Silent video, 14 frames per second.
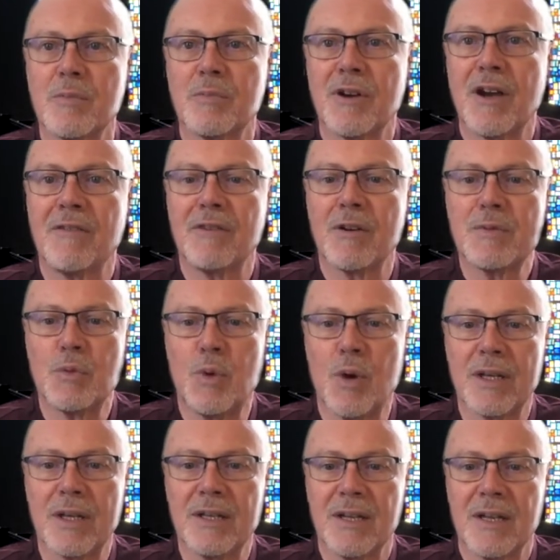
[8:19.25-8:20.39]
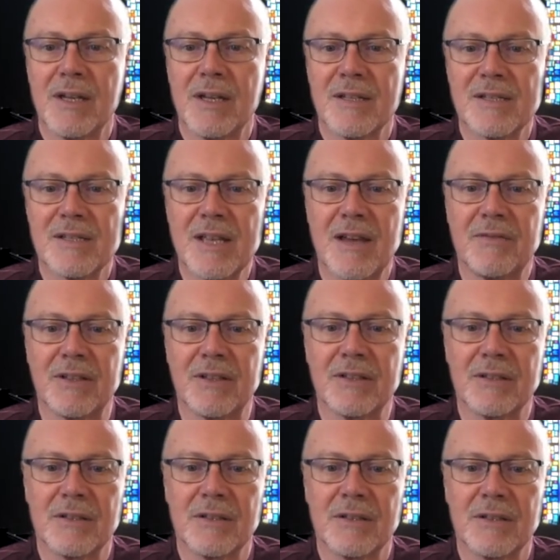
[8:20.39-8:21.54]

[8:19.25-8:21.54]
Proverbs 1:7,